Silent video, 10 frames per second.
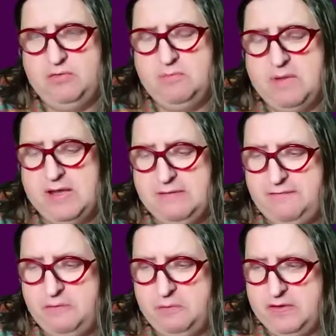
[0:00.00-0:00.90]
who may
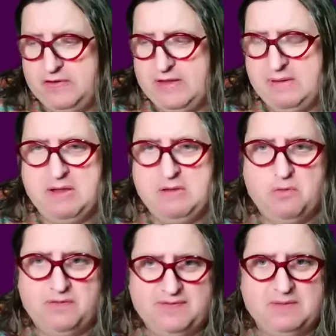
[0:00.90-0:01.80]
feel that they may
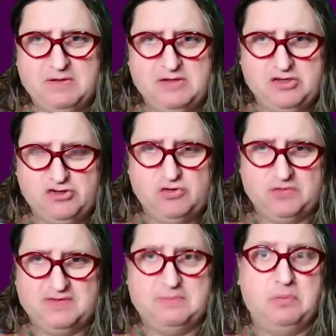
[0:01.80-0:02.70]
want some
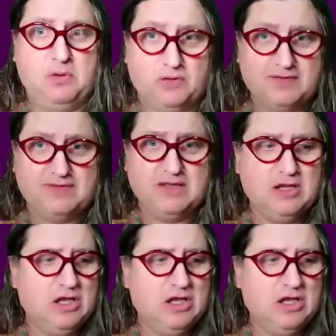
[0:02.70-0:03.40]
additional supports.